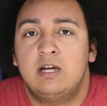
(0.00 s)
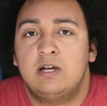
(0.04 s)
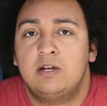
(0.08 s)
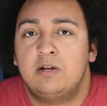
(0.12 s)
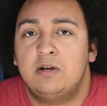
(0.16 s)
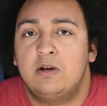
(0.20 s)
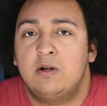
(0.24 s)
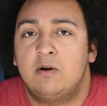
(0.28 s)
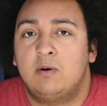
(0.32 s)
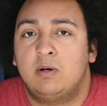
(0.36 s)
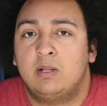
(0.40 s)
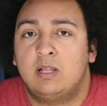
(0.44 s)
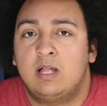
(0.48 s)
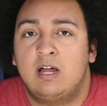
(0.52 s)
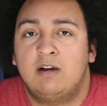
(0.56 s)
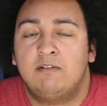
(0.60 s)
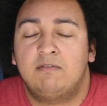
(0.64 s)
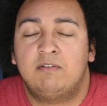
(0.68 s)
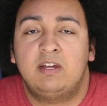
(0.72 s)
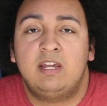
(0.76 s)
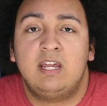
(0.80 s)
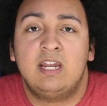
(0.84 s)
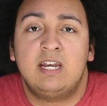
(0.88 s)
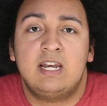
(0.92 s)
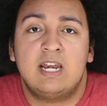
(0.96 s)
a lot
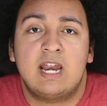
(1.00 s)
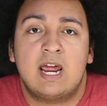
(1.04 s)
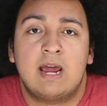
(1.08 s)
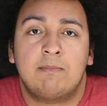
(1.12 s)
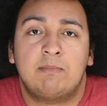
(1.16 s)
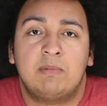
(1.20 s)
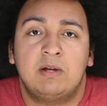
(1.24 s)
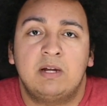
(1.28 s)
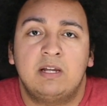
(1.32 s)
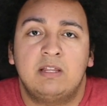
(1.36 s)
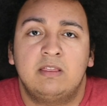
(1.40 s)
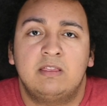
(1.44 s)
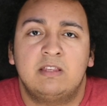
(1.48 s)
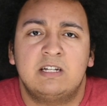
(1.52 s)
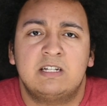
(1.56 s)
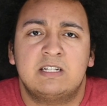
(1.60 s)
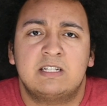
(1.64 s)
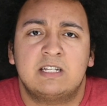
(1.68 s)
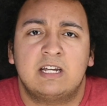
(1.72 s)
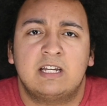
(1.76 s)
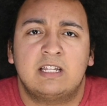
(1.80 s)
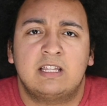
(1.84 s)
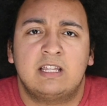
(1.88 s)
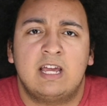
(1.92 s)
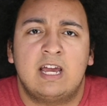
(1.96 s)
of kidnapping and things
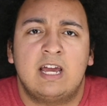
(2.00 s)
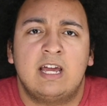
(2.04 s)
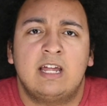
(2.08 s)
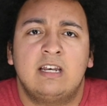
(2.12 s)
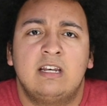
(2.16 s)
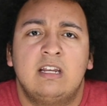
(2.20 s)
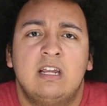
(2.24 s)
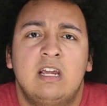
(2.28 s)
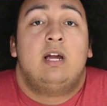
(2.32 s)
like that.